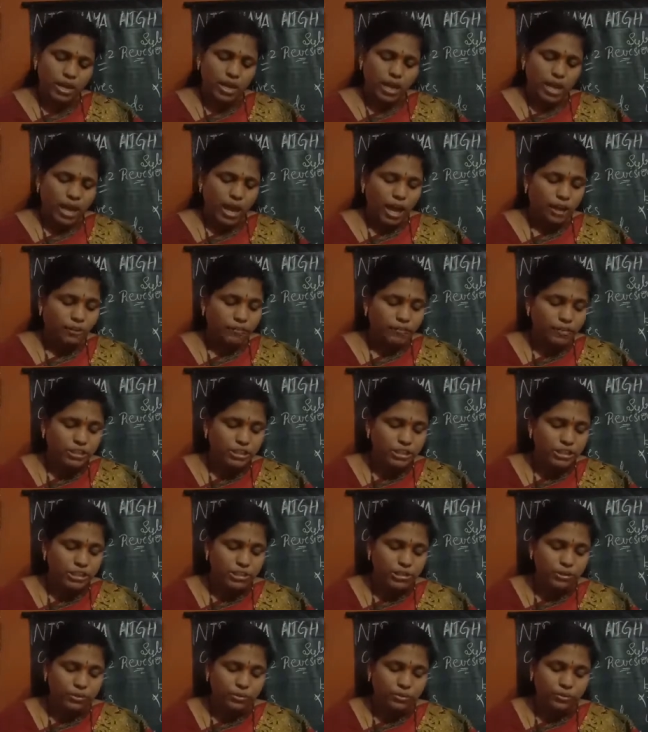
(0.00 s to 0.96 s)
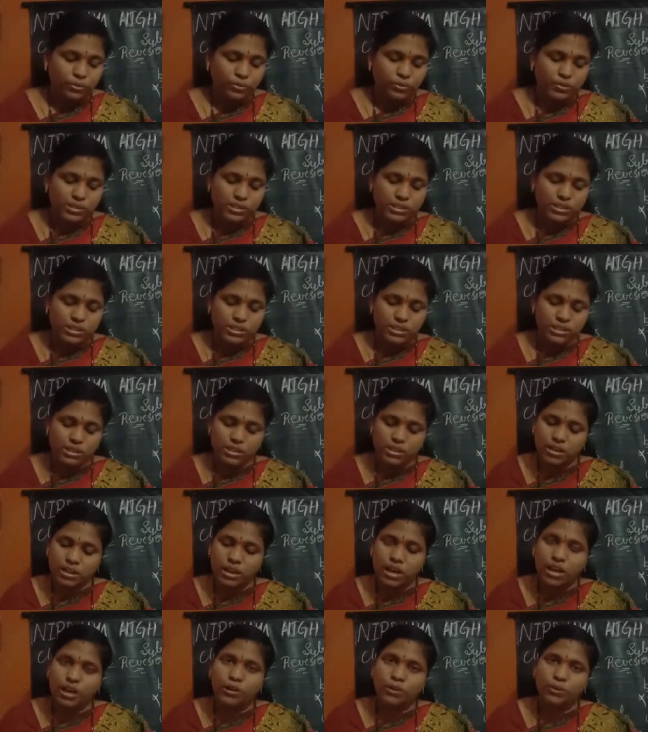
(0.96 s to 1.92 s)
I wish you could visit
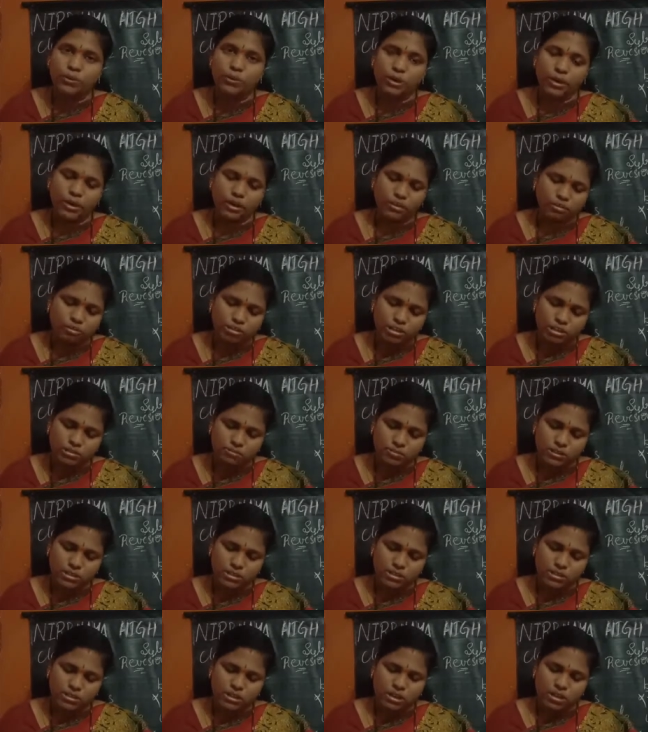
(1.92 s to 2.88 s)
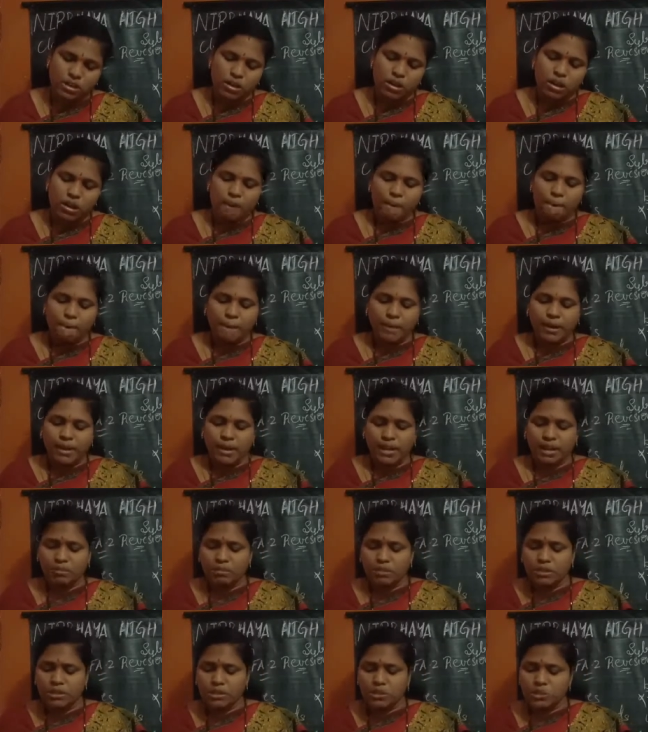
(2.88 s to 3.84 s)
India during Christmas. My
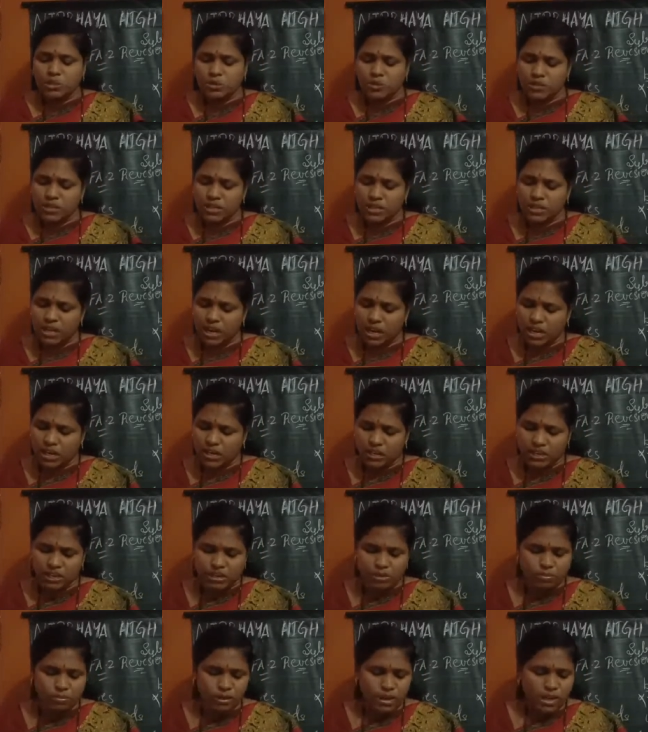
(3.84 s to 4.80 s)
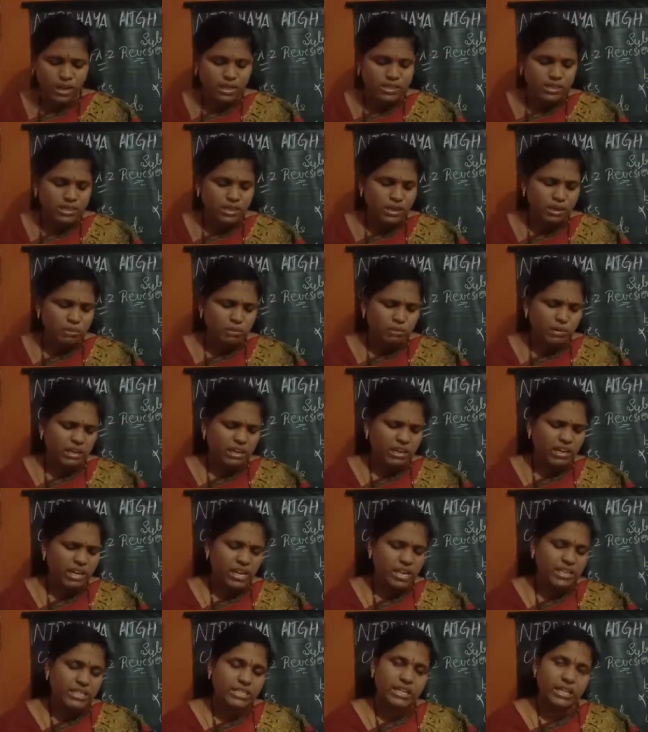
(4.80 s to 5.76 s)
neighbor Susan auntie makes yummy
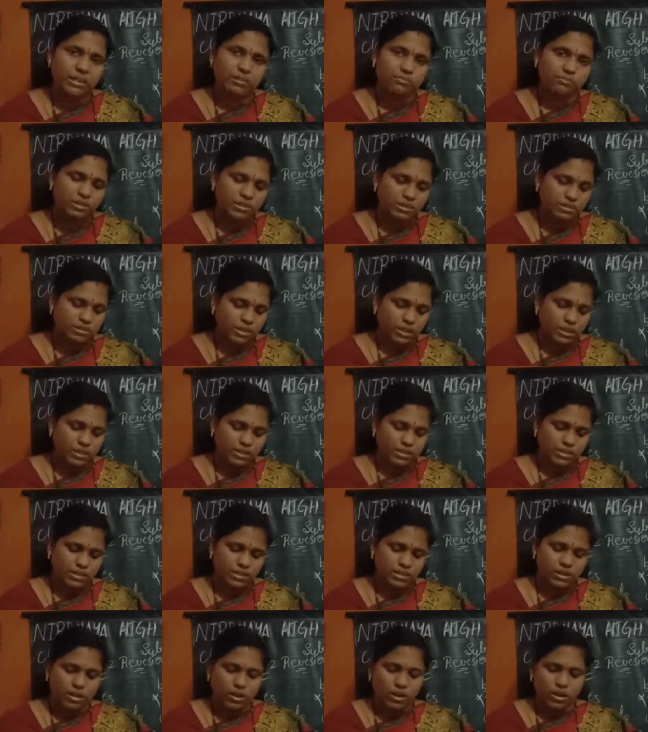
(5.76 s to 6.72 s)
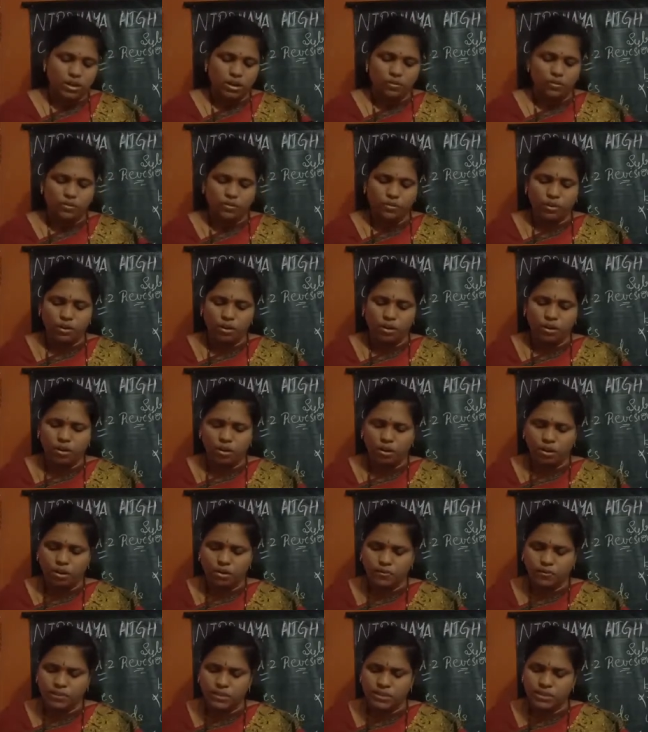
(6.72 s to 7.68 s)
cakes and biscuits for all
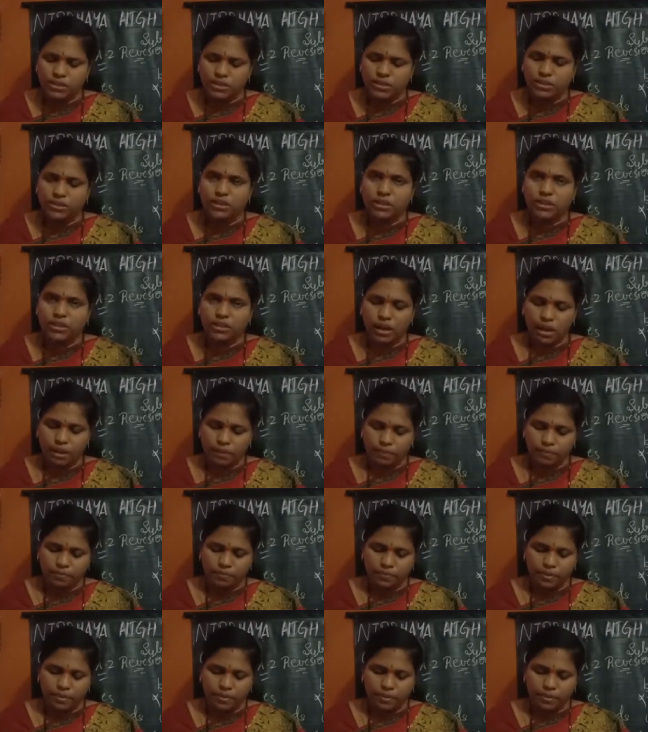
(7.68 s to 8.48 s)
of us at that time.